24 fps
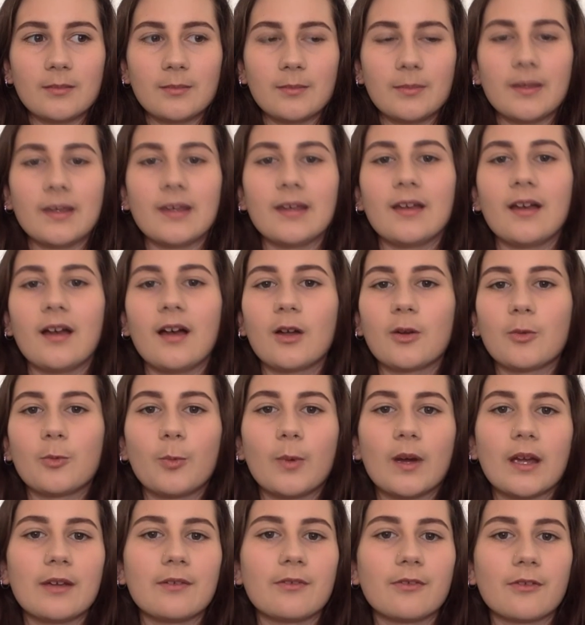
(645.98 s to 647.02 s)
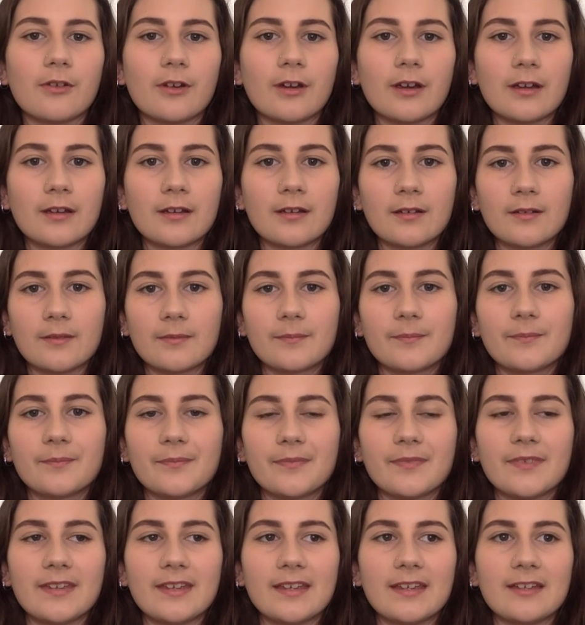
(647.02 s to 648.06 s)
be unwavering
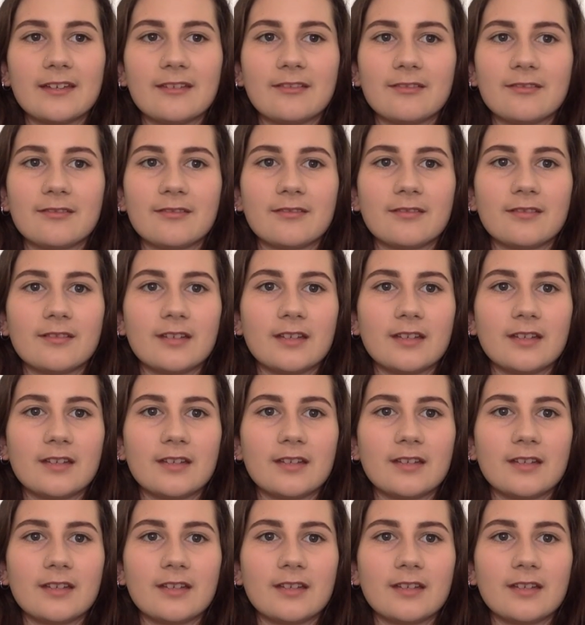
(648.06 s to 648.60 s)
in